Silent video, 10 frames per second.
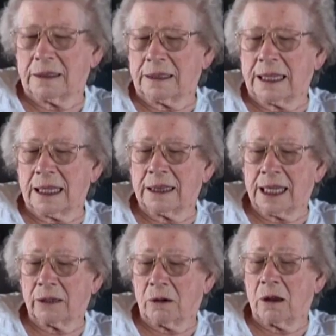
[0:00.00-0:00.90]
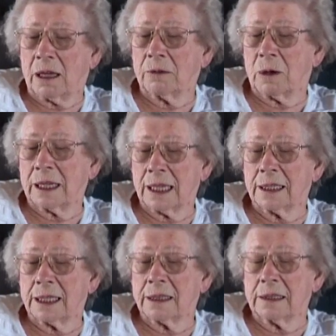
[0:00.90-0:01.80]
later on, why
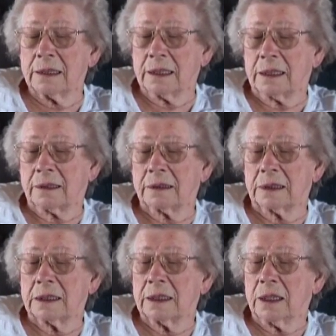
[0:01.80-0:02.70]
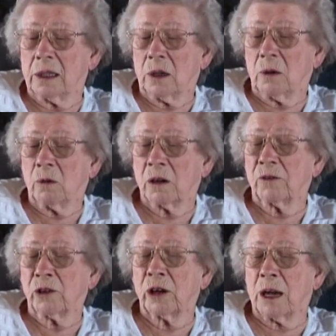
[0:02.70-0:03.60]
he did uh,
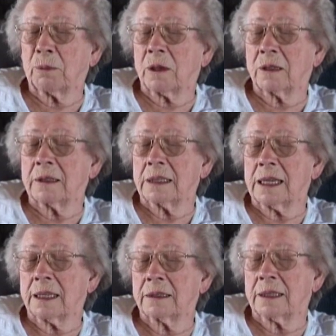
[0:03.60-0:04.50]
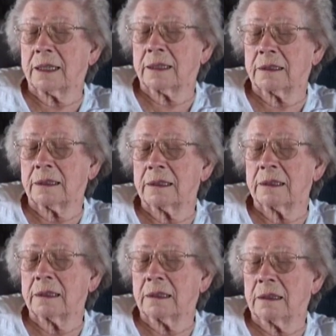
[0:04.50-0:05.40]
work for Grandpa, and uh,
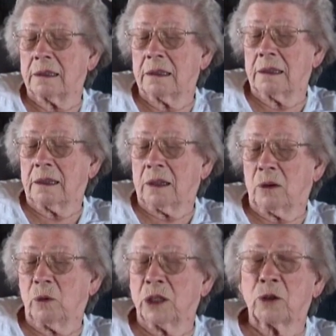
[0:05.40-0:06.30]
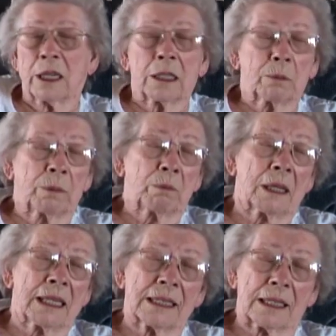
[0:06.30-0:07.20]
we traded
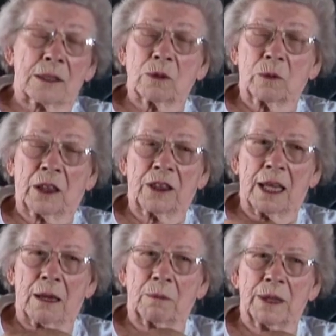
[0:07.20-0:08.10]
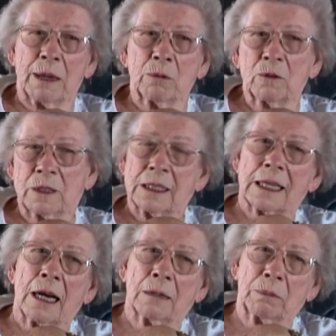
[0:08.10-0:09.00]
places with them. They moved
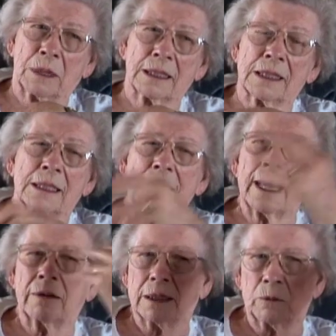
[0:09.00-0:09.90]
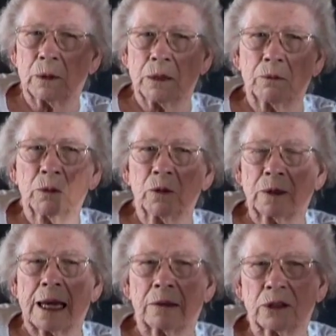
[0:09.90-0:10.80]
into our place in town, and we
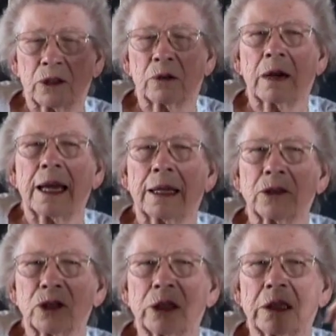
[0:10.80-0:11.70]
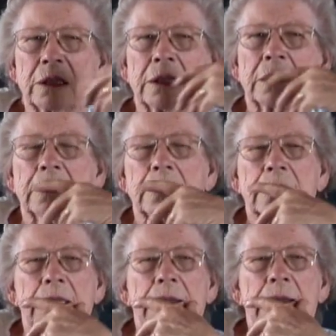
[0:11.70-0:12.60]
moved out to the ranch
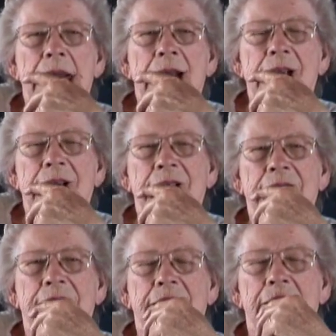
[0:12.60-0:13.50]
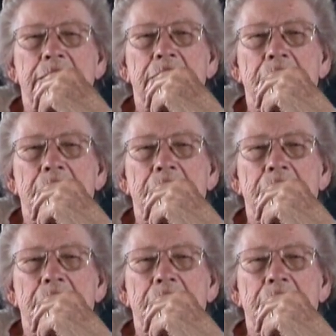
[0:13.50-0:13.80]
and uh,